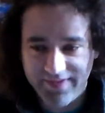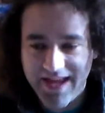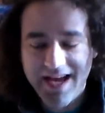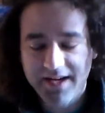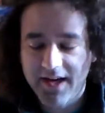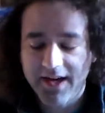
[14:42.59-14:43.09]

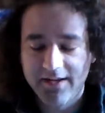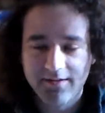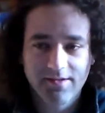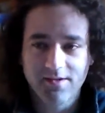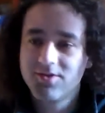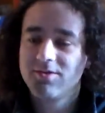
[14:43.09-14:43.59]
that night,
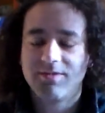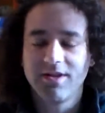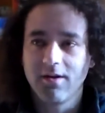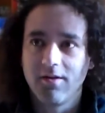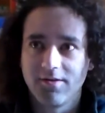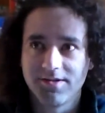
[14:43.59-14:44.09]
because she was
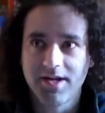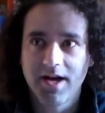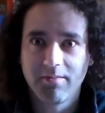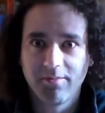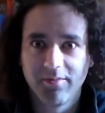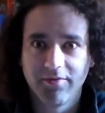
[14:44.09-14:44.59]
here all the
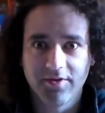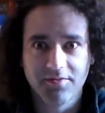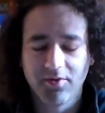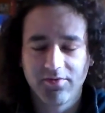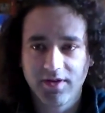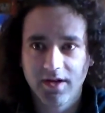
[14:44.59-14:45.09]
time when we
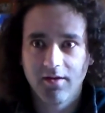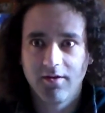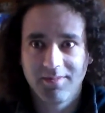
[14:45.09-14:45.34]
first moved here.